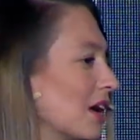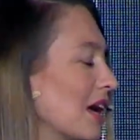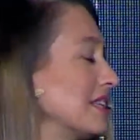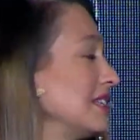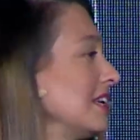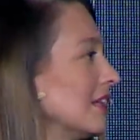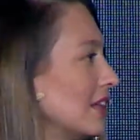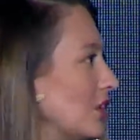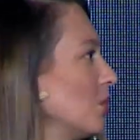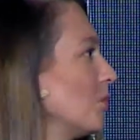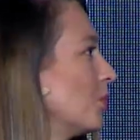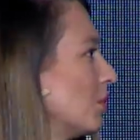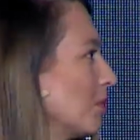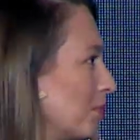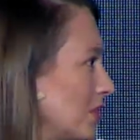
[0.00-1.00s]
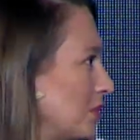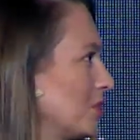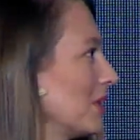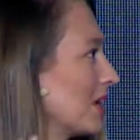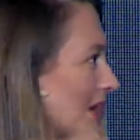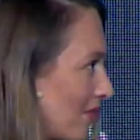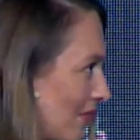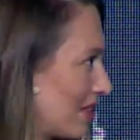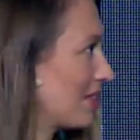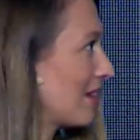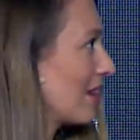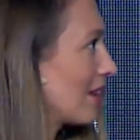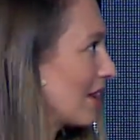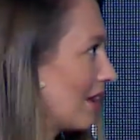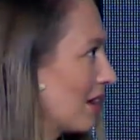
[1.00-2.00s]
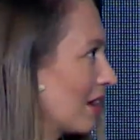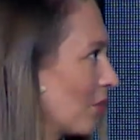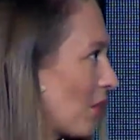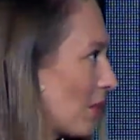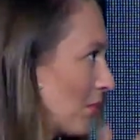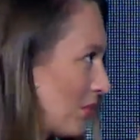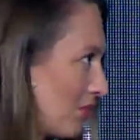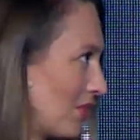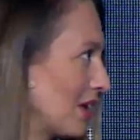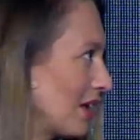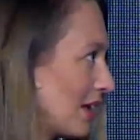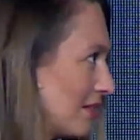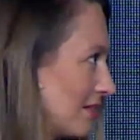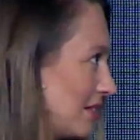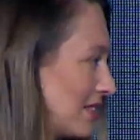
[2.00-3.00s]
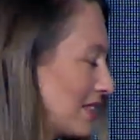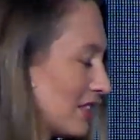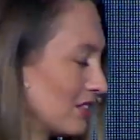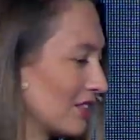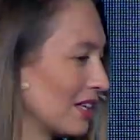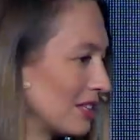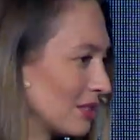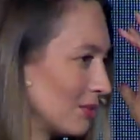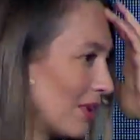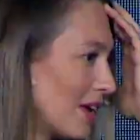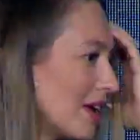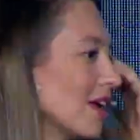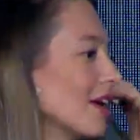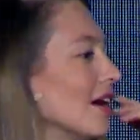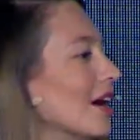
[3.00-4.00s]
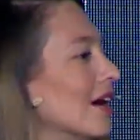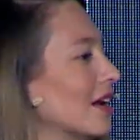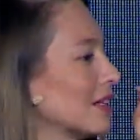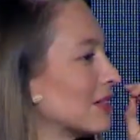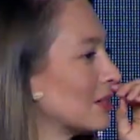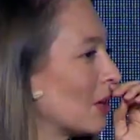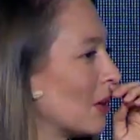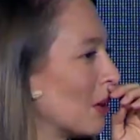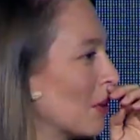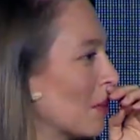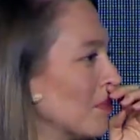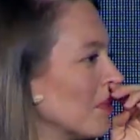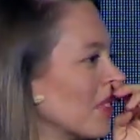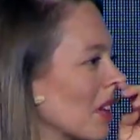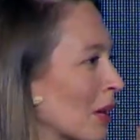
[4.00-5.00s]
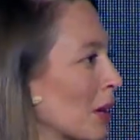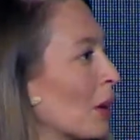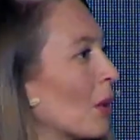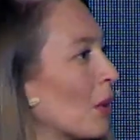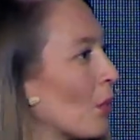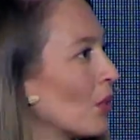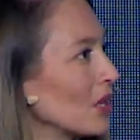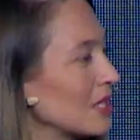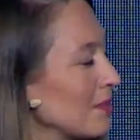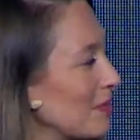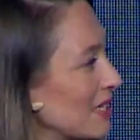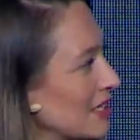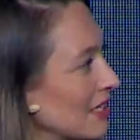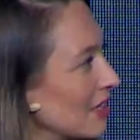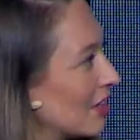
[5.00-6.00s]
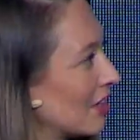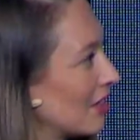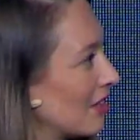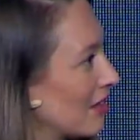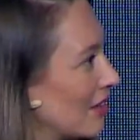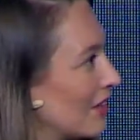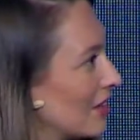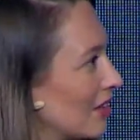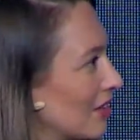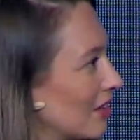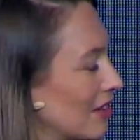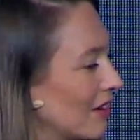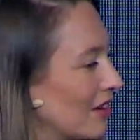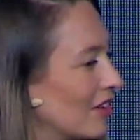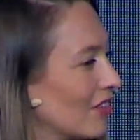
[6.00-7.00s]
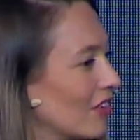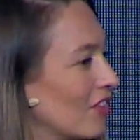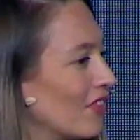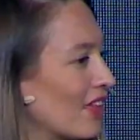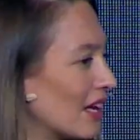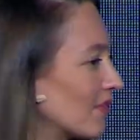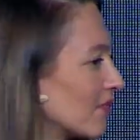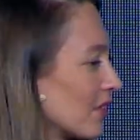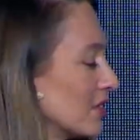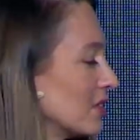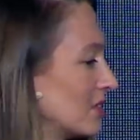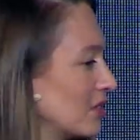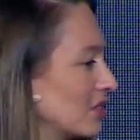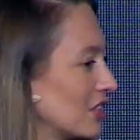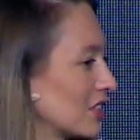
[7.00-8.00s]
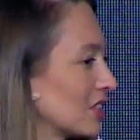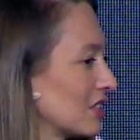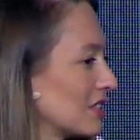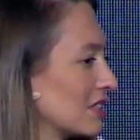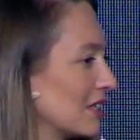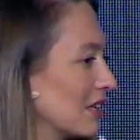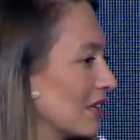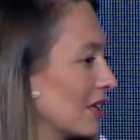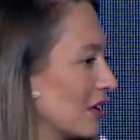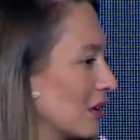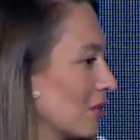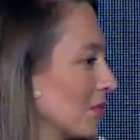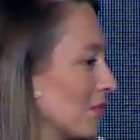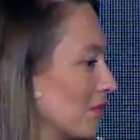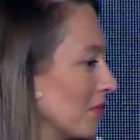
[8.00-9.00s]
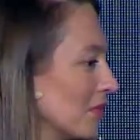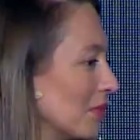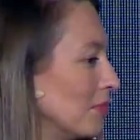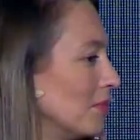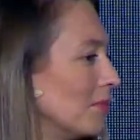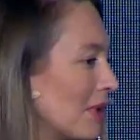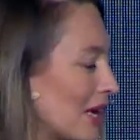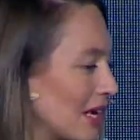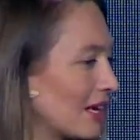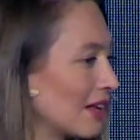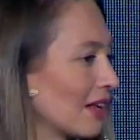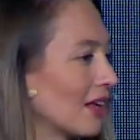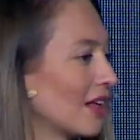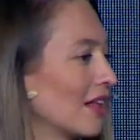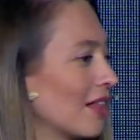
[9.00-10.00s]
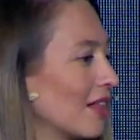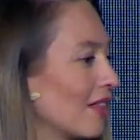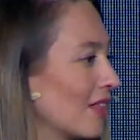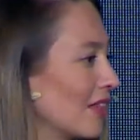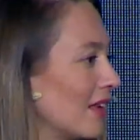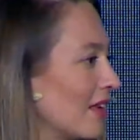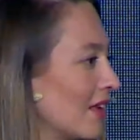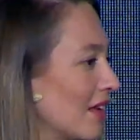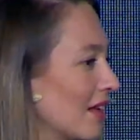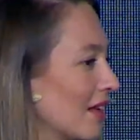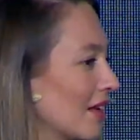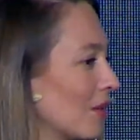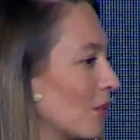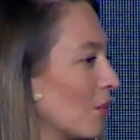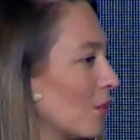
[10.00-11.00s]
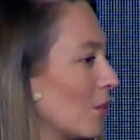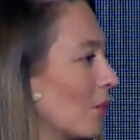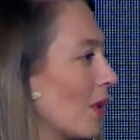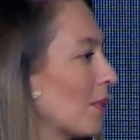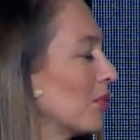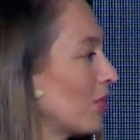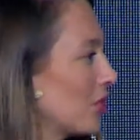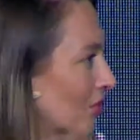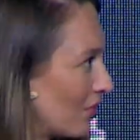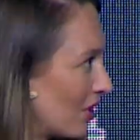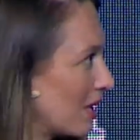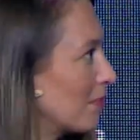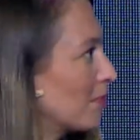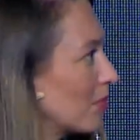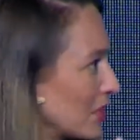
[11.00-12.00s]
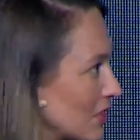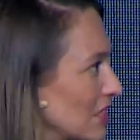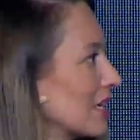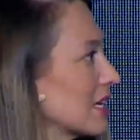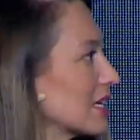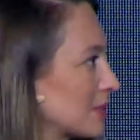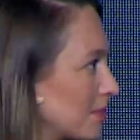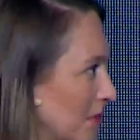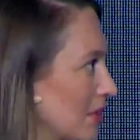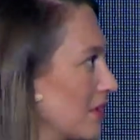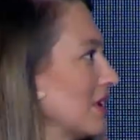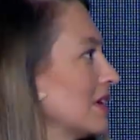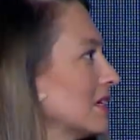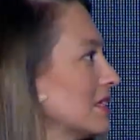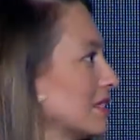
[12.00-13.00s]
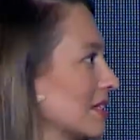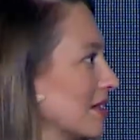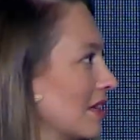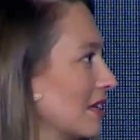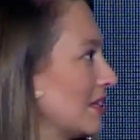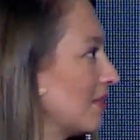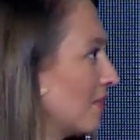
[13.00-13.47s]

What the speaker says: ideally you will be doing everything in a Web3 decentralized way. So what's missing on that front to just, make the Web3 bridging experience the